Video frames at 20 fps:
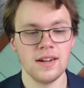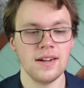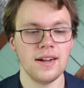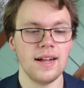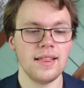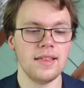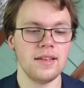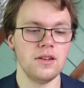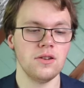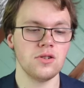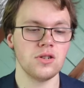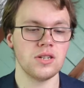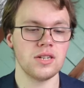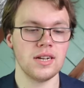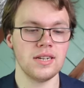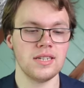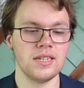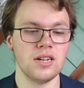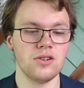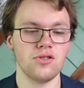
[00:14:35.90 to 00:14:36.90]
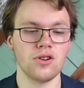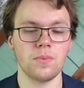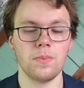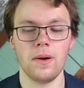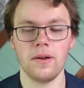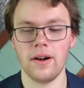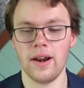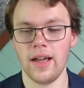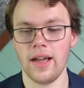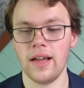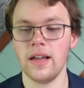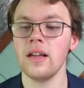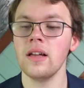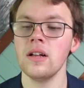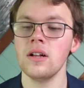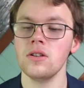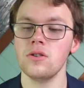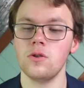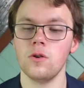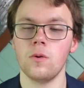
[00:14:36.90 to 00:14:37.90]
And then they also signed Cedric Pare
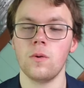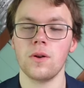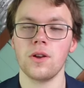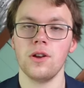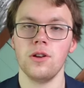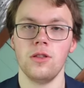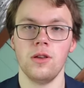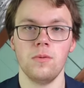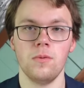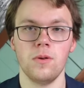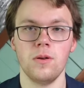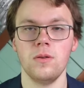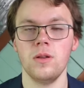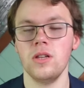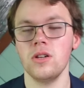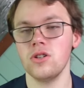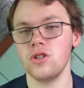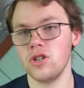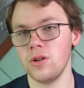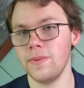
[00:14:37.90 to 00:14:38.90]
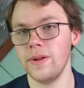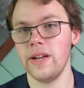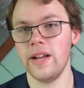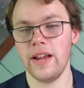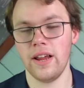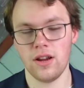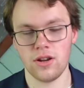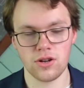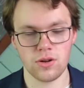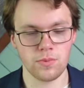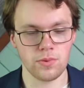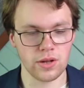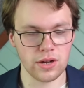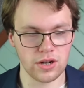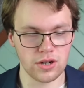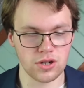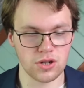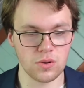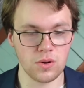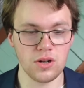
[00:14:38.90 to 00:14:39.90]
to a one year aluminum deal, should be an NHL
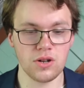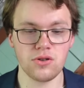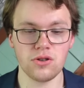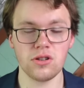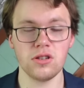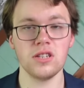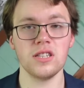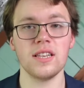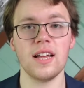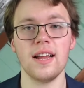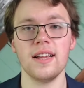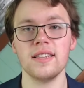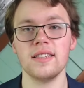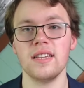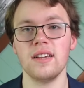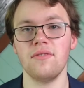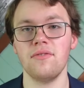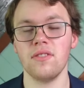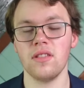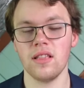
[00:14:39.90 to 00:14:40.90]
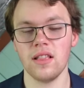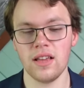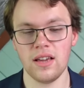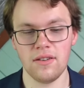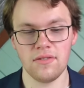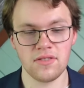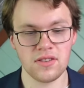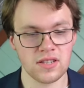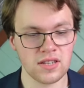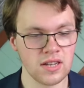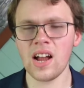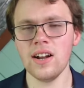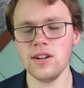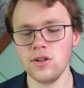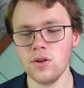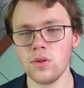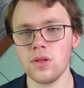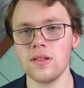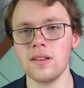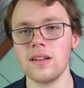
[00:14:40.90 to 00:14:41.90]
player. So interesting signings there for the Leafs. I
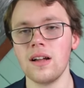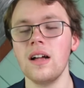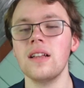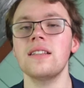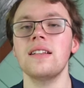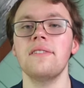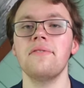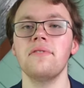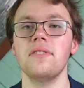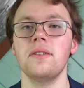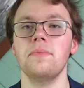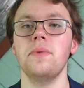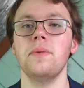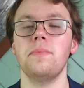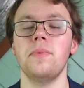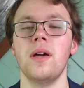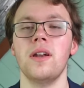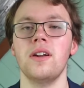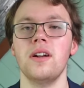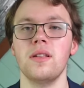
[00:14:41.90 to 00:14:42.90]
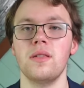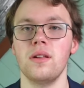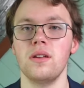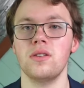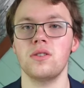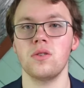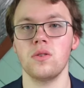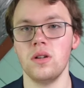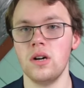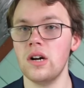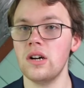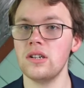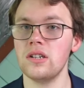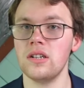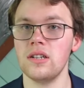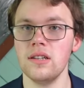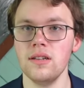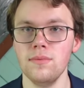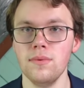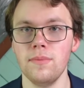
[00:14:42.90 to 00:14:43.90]
do think they got definitely a bit better. I think Stolarz
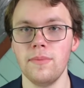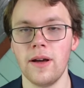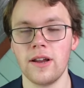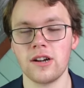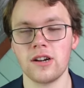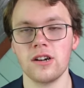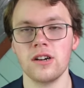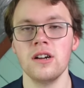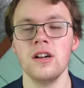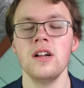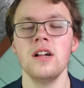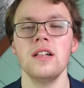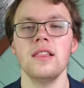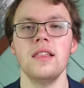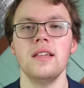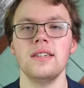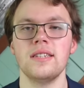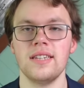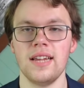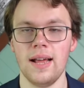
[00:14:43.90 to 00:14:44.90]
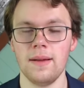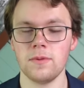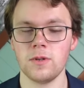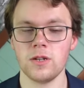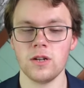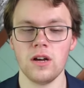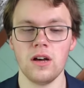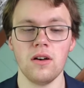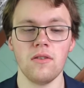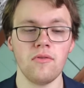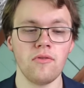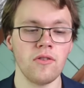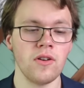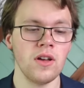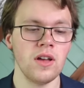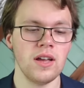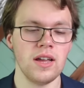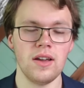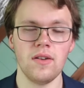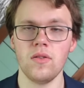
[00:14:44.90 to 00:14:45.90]
is a little little bit better than Samsonov,
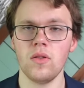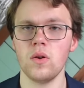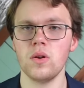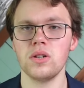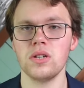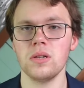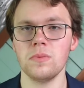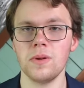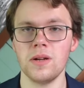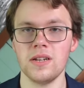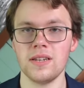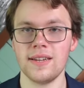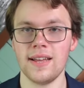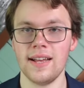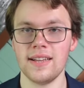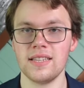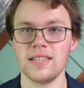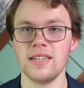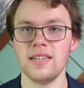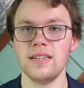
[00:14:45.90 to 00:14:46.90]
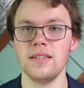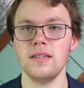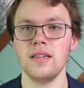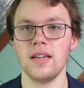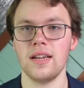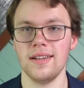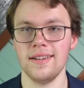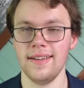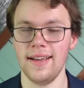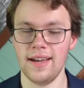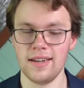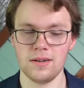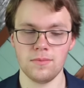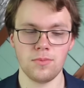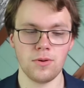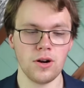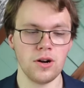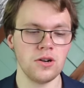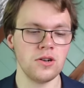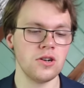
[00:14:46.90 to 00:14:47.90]
even though he's a little bit untested as like a tandem
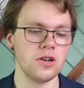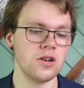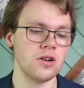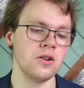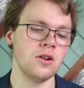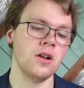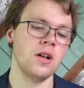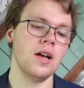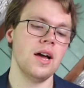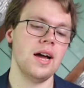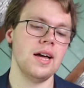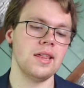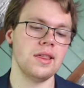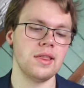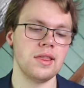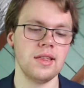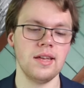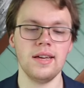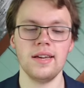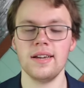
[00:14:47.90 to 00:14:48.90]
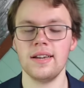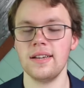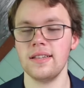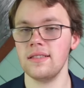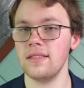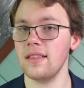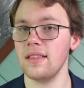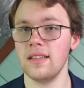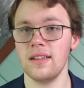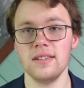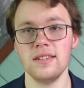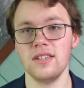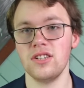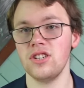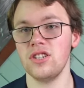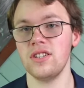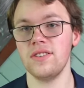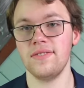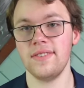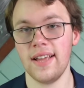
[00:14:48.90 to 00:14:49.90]
partner. I think the
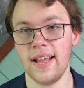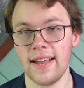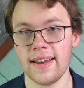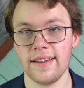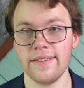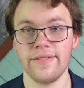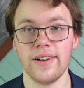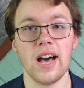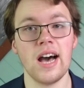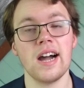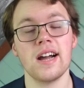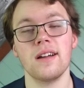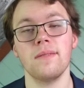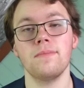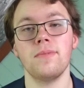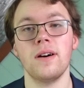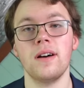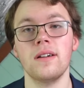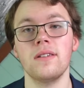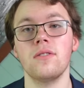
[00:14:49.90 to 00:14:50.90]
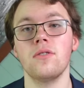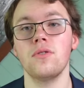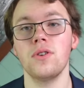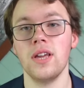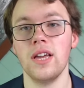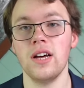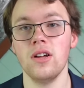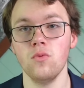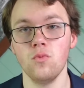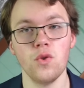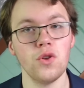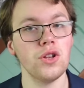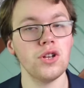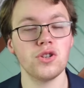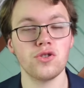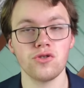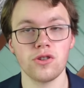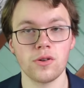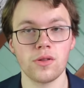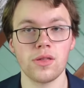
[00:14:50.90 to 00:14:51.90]
additions of Tanev, Hakanpää, and OEL really
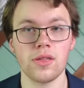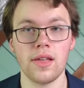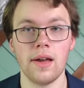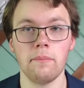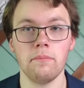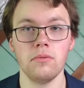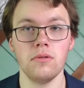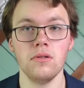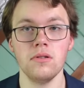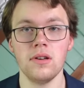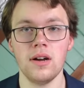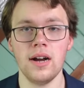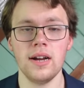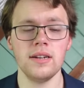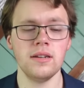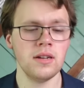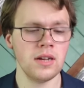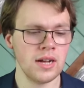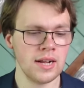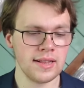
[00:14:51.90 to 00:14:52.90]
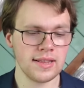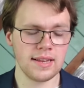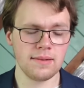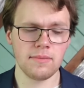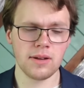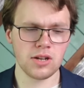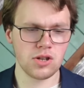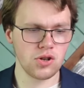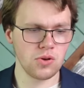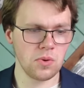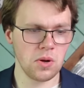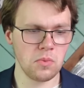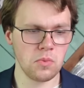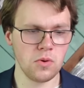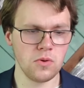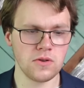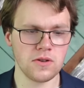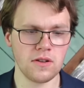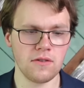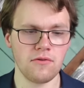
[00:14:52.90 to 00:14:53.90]
strengthened that blue line. Didn't make too many
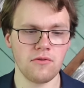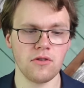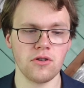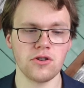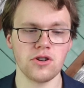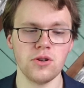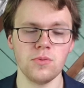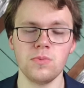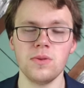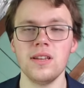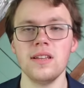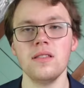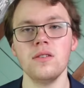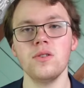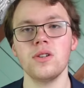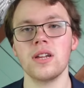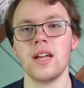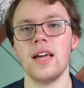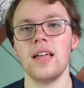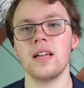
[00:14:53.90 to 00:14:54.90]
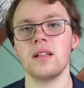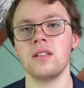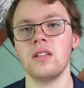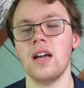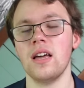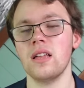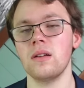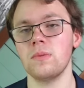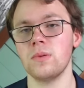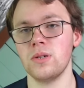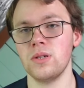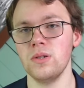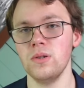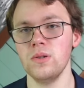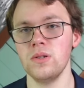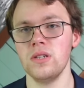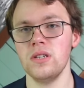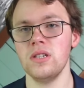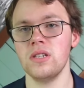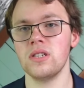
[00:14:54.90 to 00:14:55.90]
moves on the forward group. Did lose a guy like Tyler
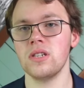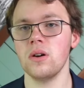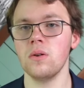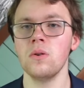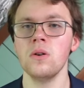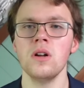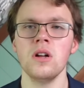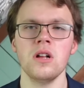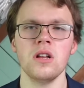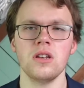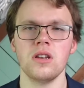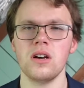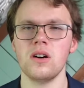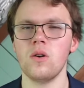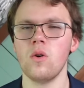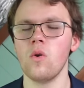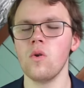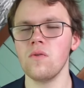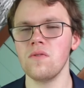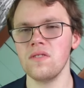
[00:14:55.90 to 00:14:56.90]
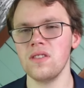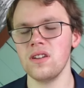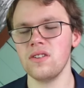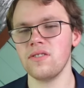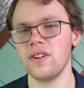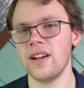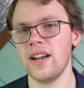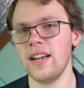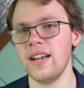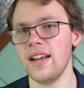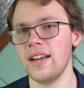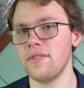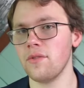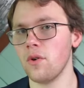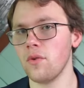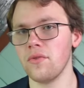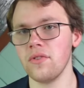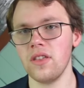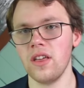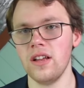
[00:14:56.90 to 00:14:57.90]
Bertuzzi, so not overly great and
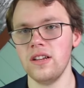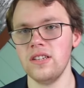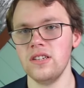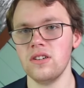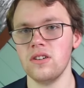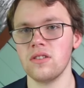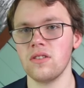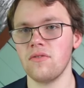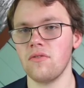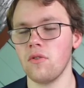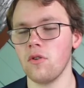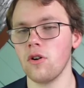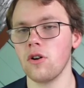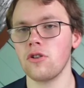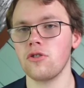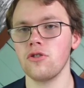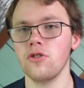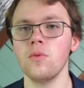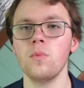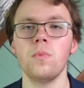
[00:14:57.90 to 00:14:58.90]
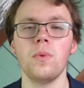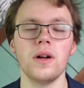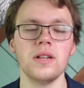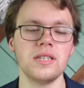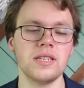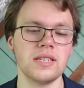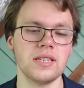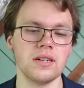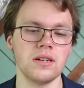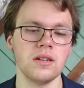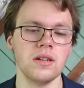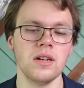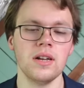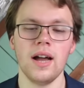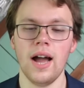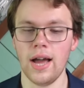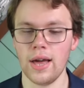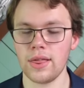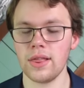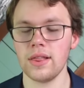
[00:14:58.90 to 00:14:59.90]
overly ideal on the forward group, but still, I